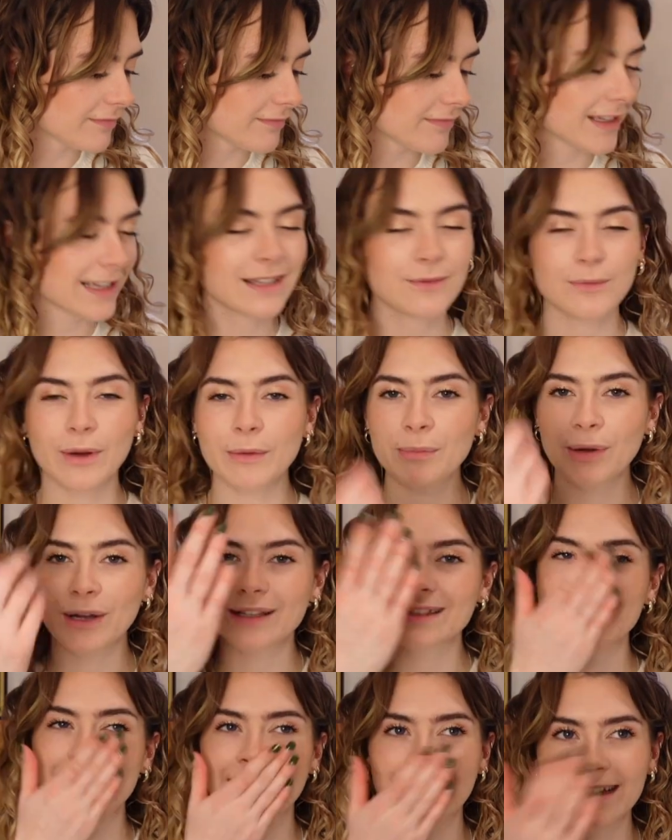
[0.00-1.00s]
I think one
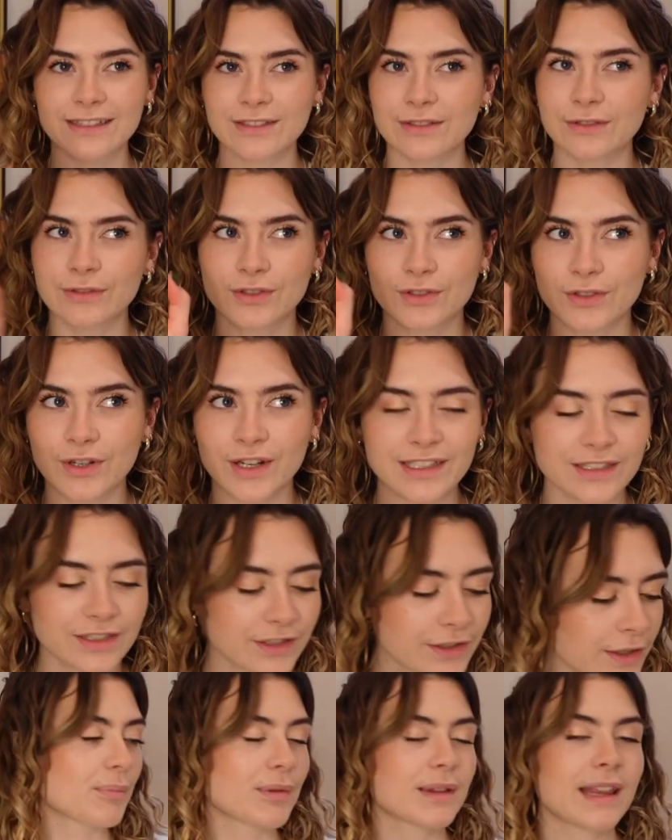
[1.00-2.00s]
person has, or tried
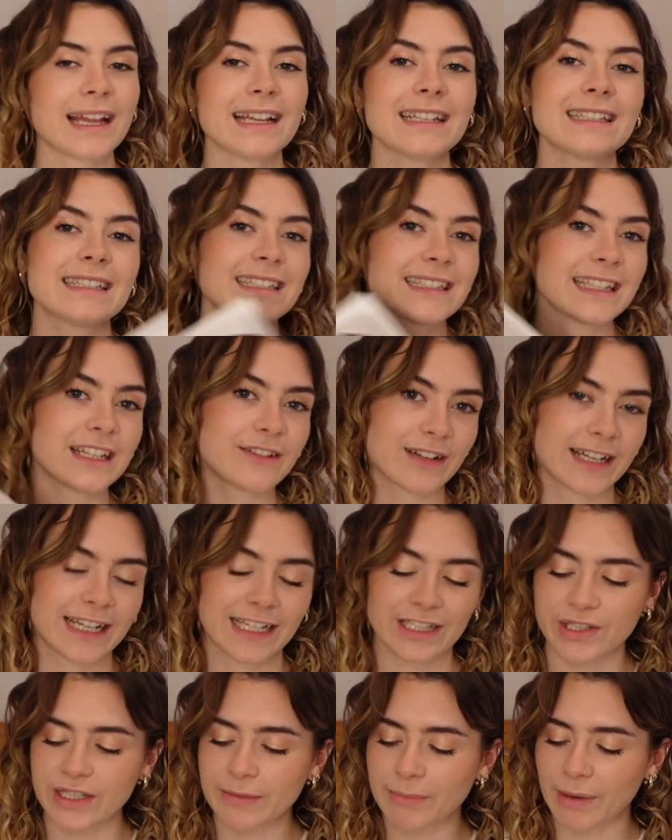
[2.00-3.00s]
to, but that is The Secret
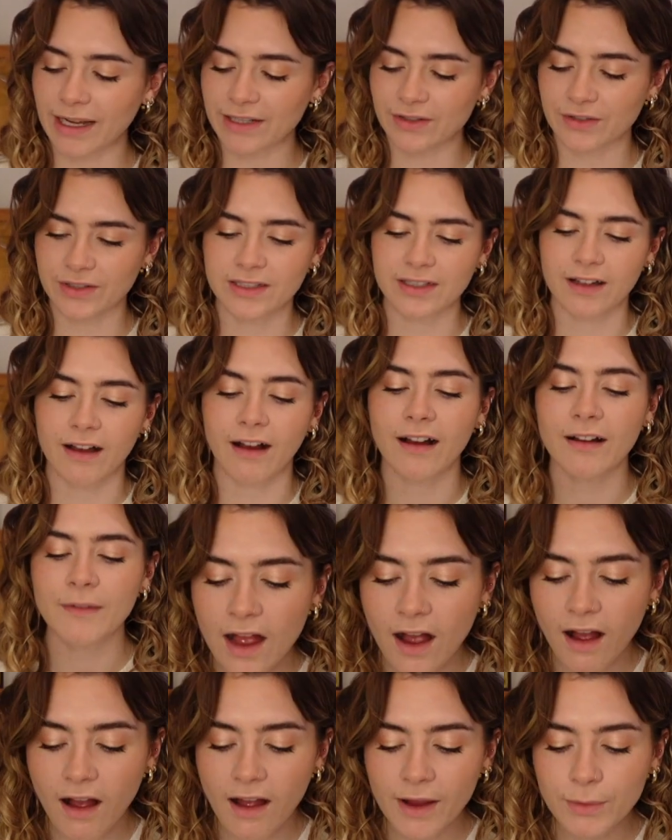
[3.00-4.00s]
History by Donna Tart.
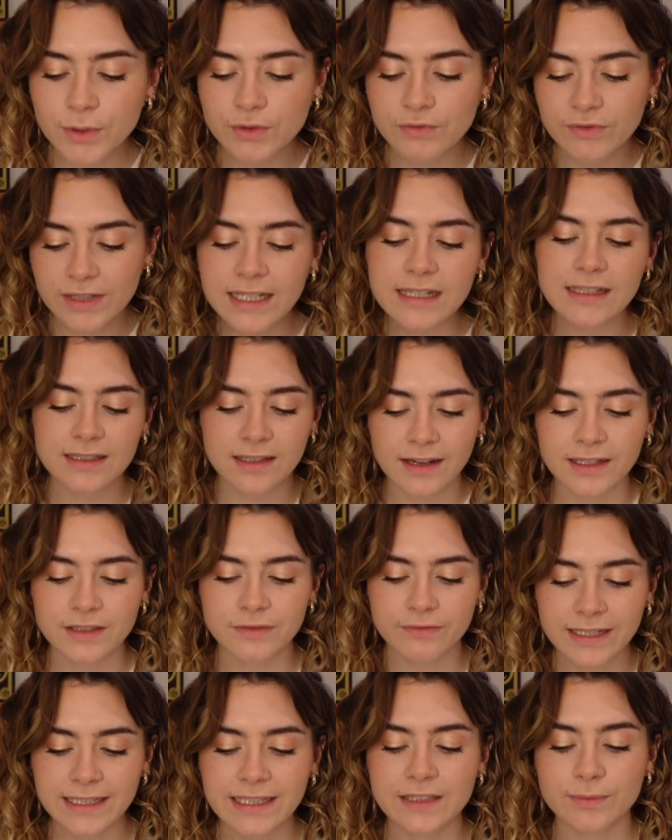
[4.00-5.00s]
I was really excited to
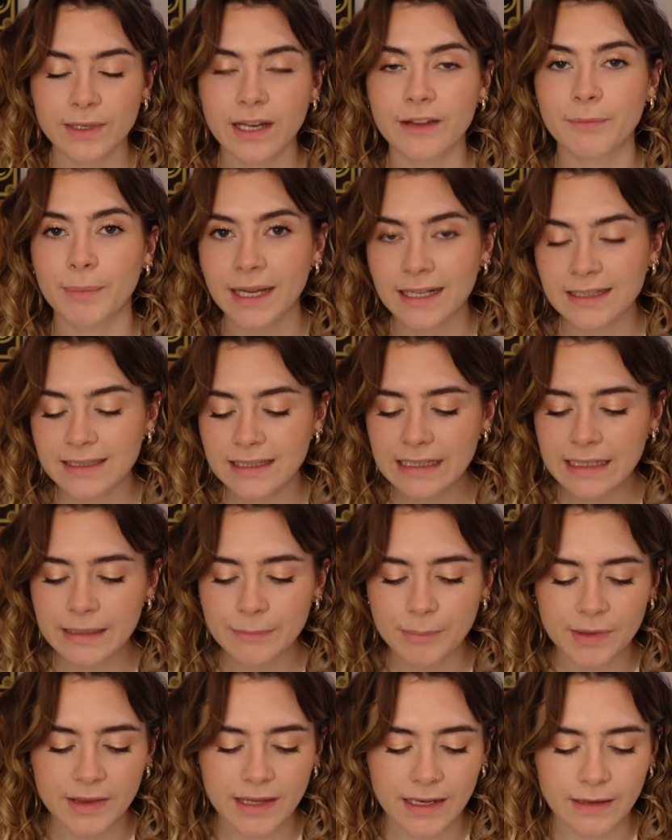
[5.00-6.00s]
read this when I picked it,
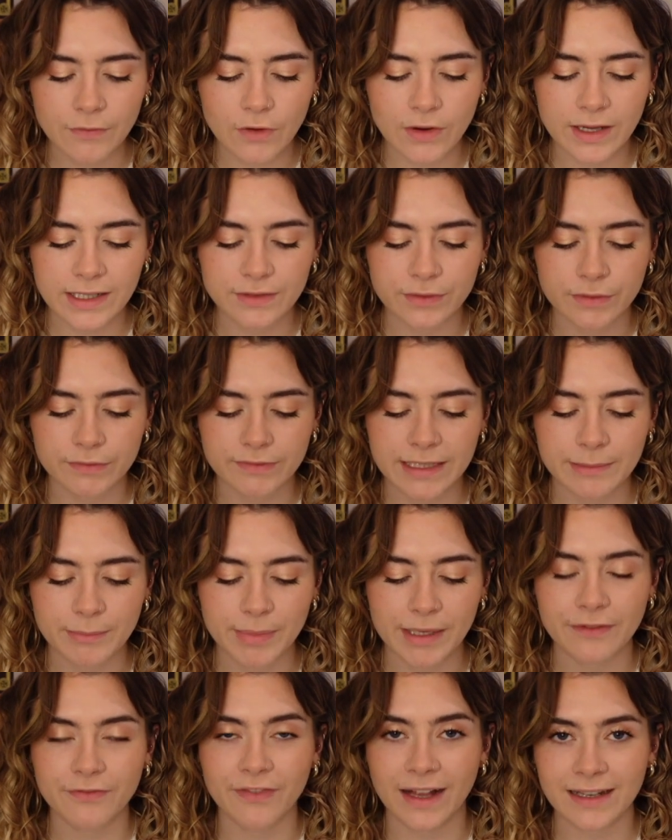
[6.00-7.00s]
but then I got into a really
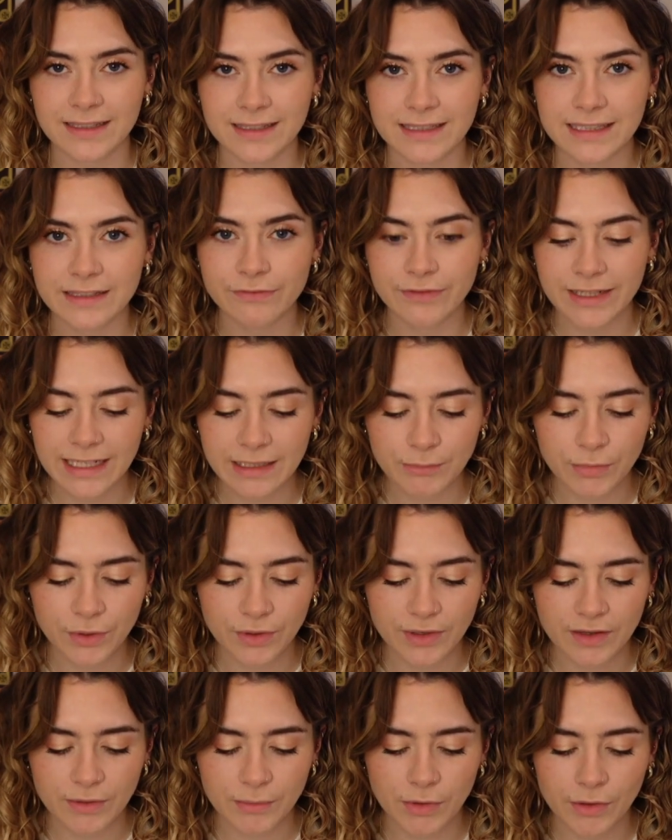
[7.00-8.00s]
big fantasy reading mood
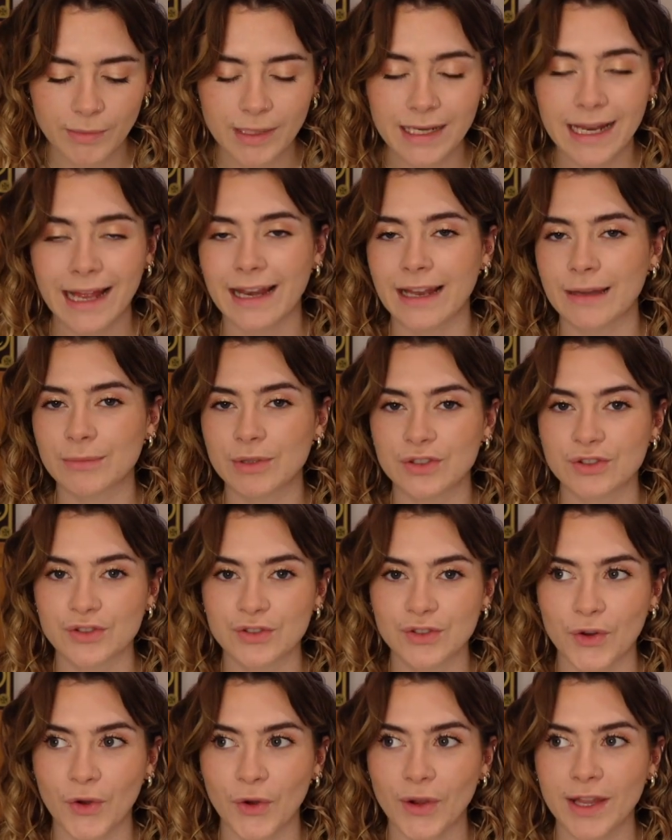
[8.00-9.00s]
at the moment, and I'm just
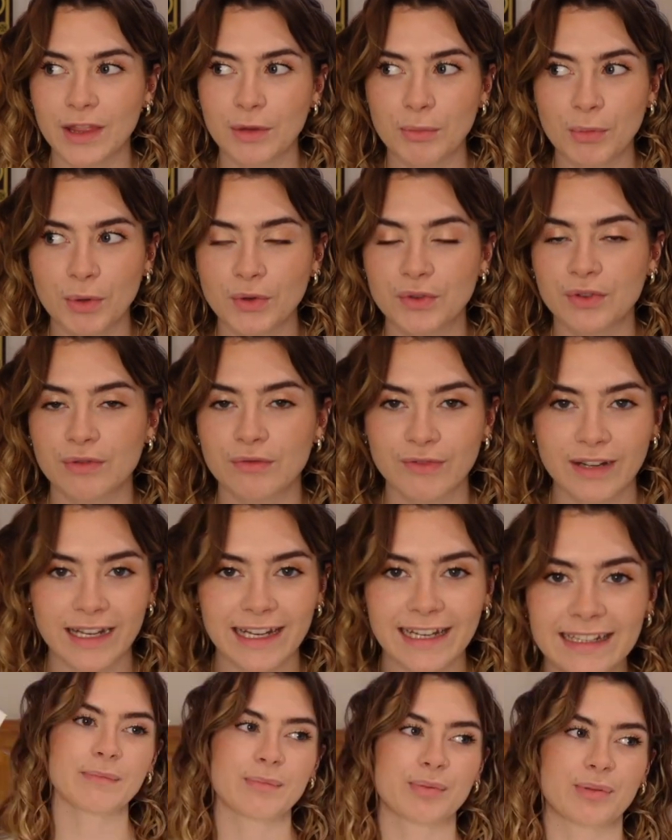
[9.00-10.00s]
not in the mood to
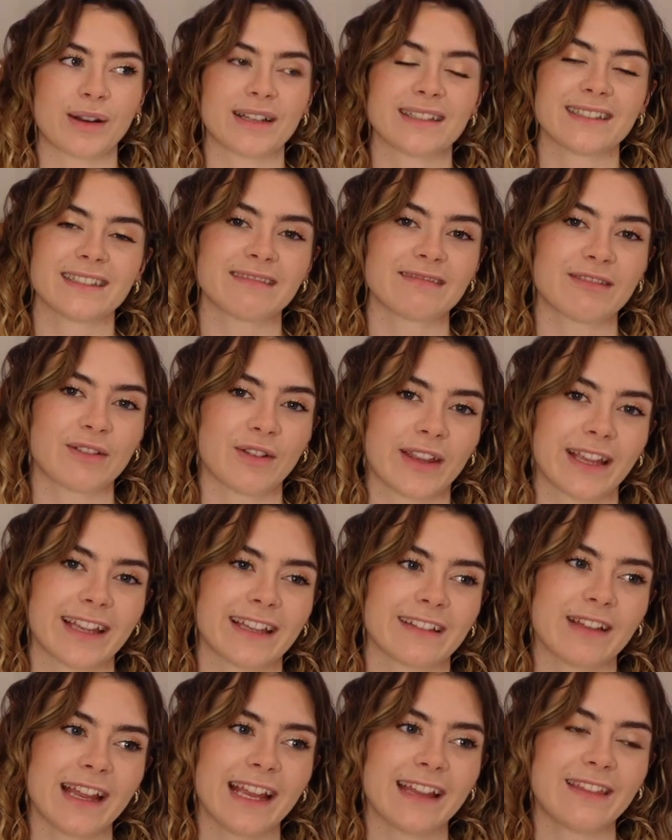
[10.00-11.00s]
read present, like,
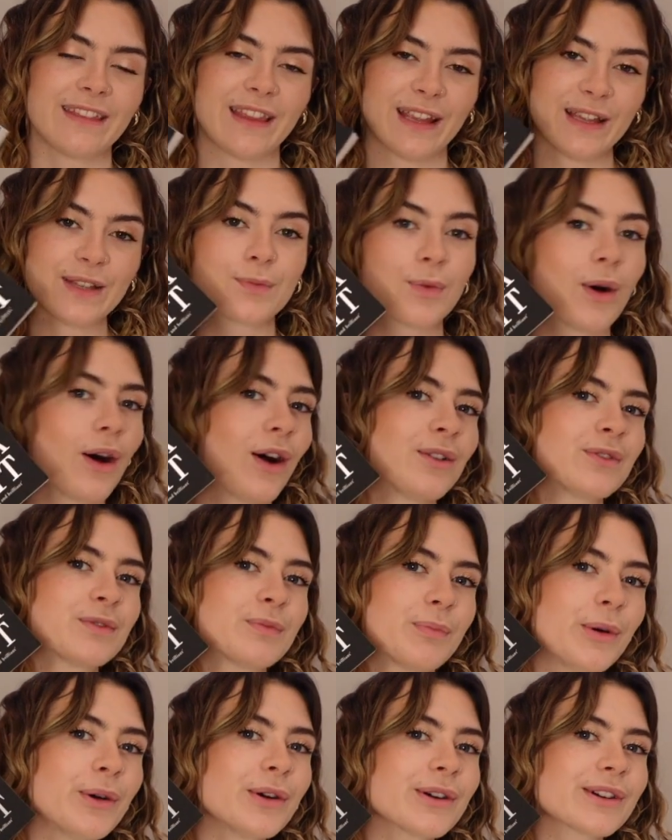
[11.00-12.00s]
in this world
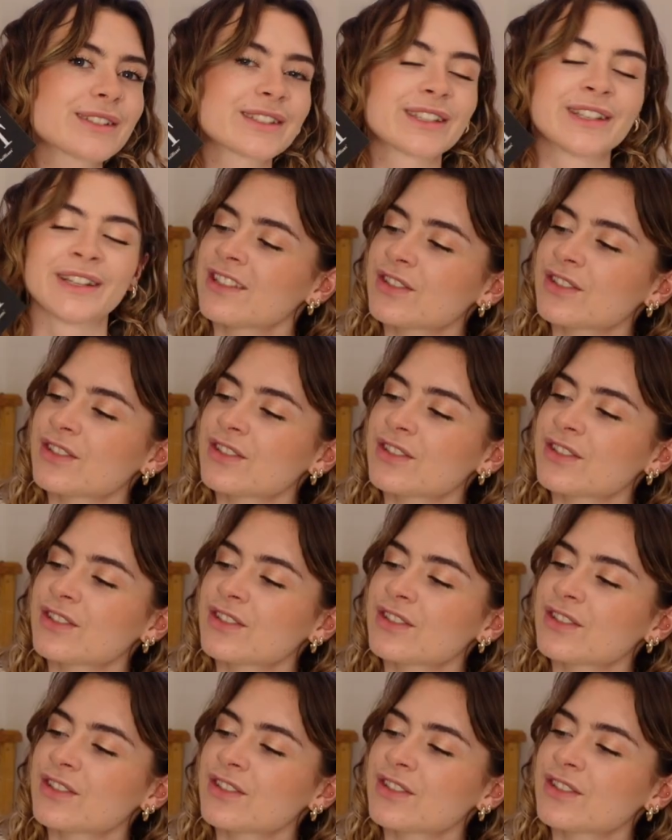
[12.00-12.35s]
books.